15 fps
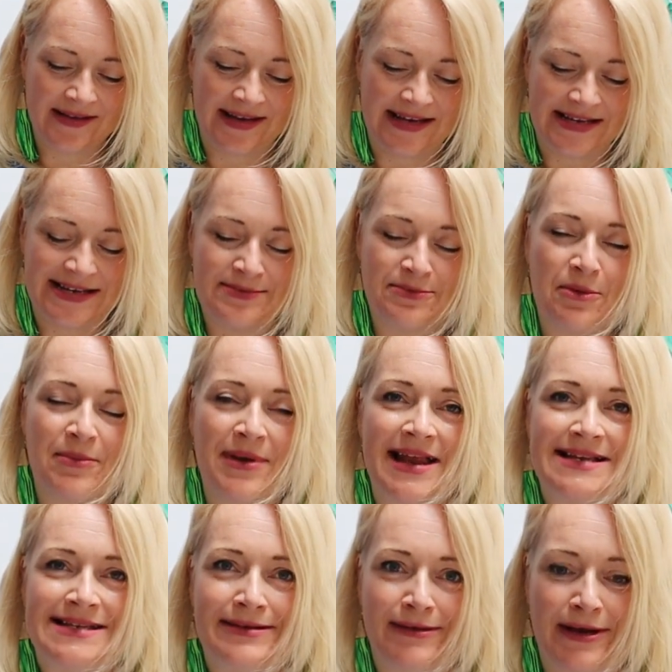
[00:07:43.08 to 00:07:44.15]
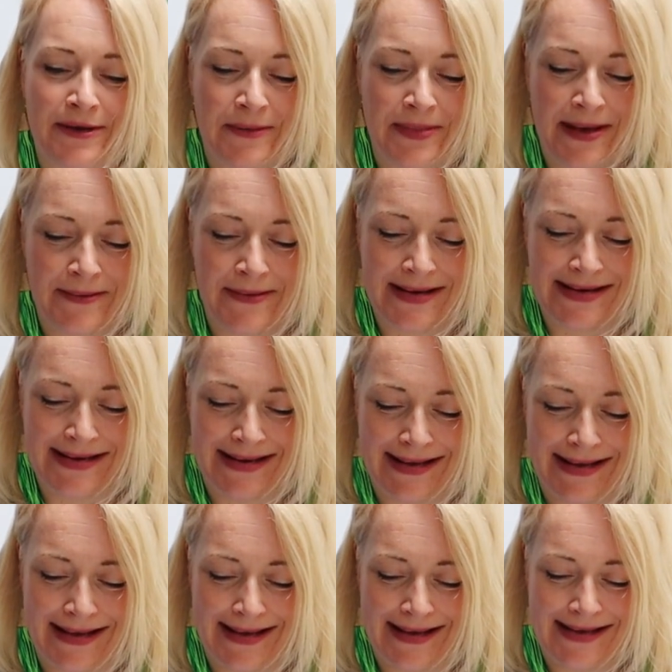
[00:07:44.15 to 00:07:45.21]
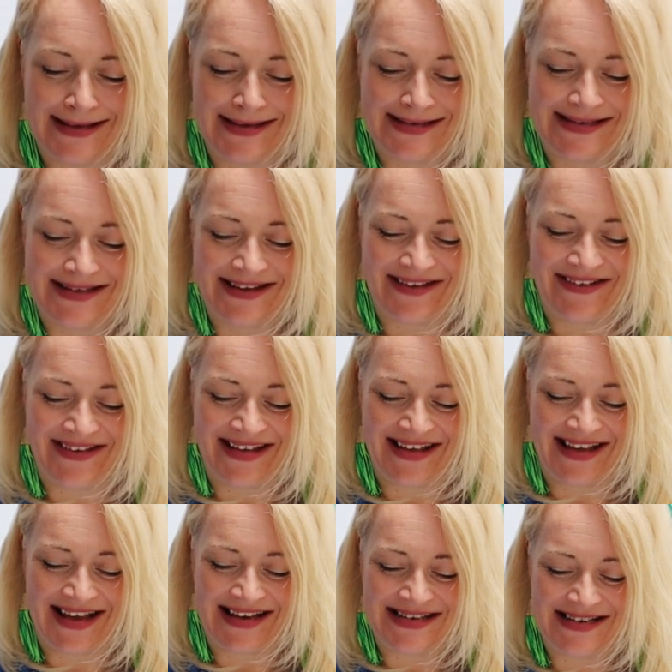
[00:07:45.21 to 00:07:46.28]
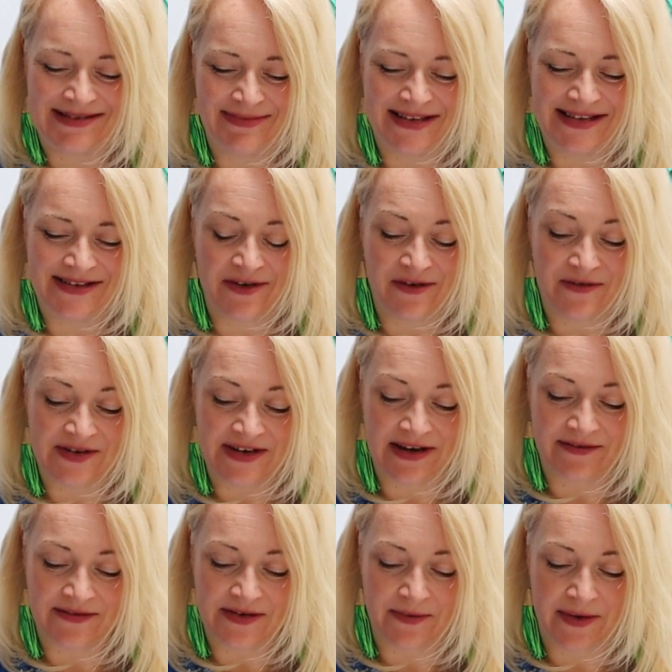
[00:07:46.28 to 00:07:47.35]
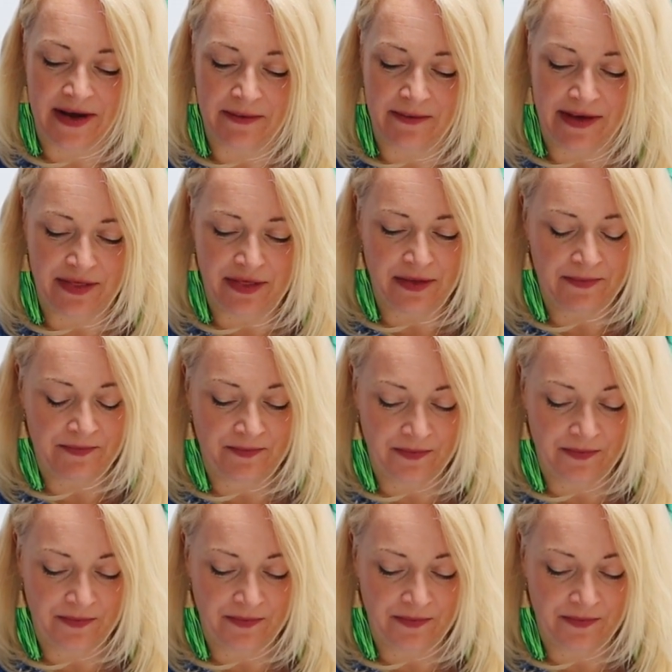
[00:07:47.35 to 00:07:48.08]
Needed to put plenty of glue on that one to get it to be soft enough to work with.